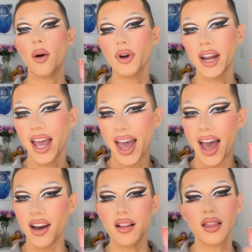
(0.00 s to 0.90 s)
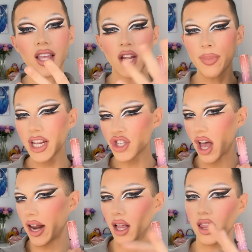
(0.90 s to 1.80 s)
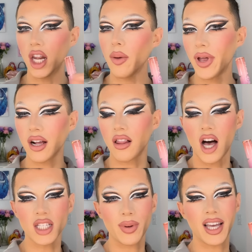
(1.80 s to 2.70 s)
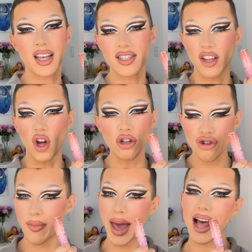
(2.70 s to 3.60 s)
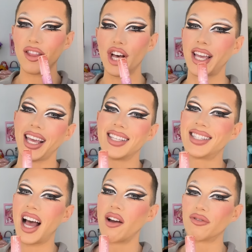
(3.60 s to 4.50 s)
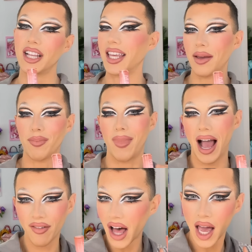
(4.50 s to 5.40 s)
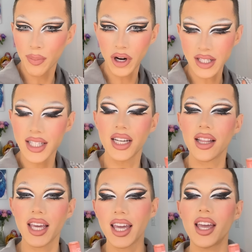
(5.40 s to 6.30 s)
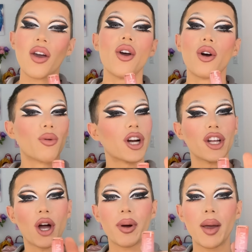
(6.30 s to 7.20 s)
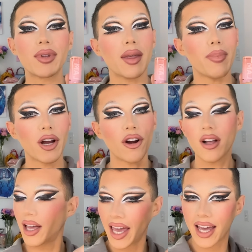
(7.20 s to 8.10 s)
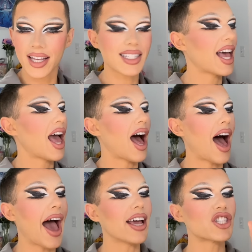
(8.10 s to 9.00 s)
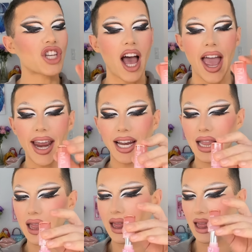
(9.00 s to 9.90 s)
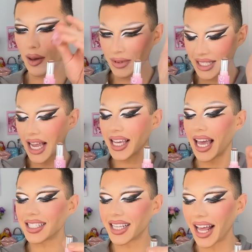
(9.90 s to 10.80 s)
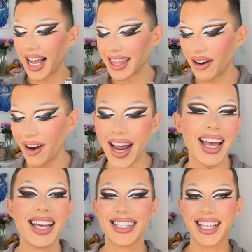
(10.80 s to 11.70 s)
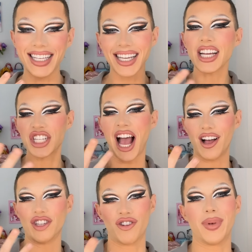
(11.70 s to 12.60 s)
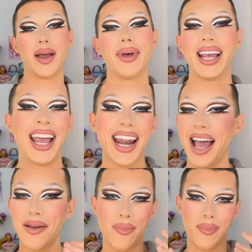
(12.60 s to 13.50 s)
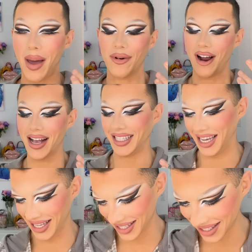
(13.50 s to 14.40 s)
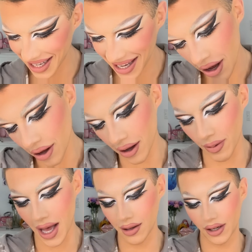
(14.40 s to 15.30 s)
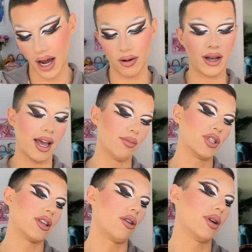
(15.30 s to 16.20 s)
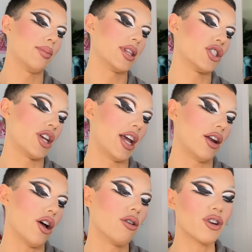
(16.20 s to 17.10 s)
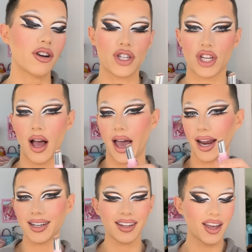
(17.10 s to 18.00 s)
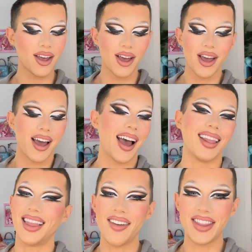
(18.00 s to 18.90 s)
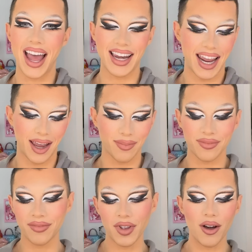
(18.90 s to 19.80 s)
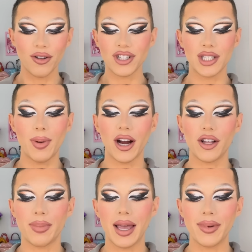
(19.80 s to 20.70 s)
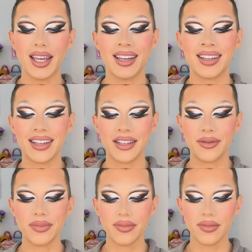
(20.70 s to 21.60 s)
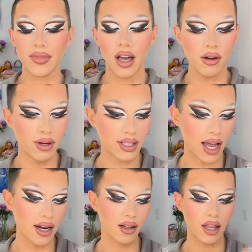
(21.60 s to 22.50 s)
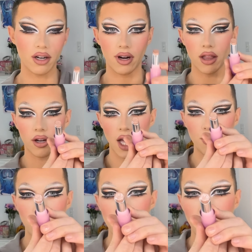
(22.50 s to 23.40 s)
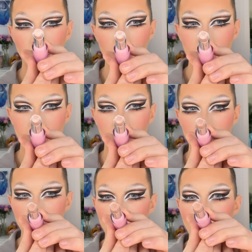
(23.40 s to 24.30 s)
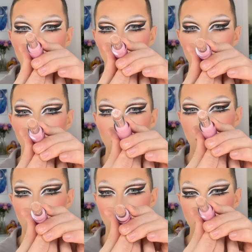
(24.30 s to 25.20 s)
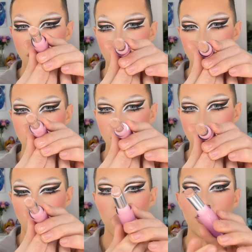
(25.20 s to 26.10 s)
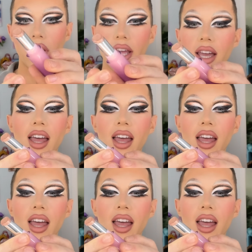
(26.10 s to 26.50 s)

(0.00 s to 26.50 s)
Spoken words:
we're gonna add a little bit of shine, a little bit of gloss because the ultra matte look is not really my vibe personally. We're gonna go in with the Mirror Kiss High Shine Lipstick. Yes, did I get that right? See, it's like a challenge for me. I'm like, can I memorize it? Well, no, okay, I'm just going in with the shade. Own Your Shine. Love that name. Own Your Sparkle, baby. Oh, it's kind of glittery. Look how pretty. Can y'all see? Okay, look how gorgeous that is. It's so pretty.